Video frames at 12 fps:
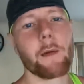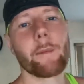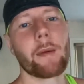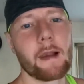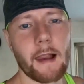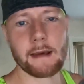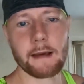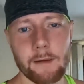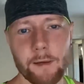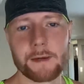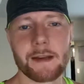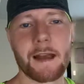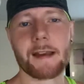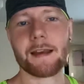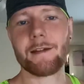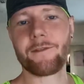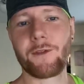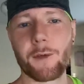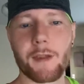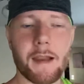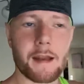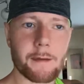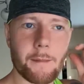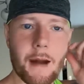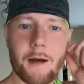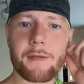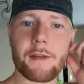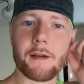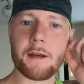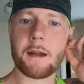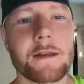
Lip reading: I'm planning on taking it for the London Marathon.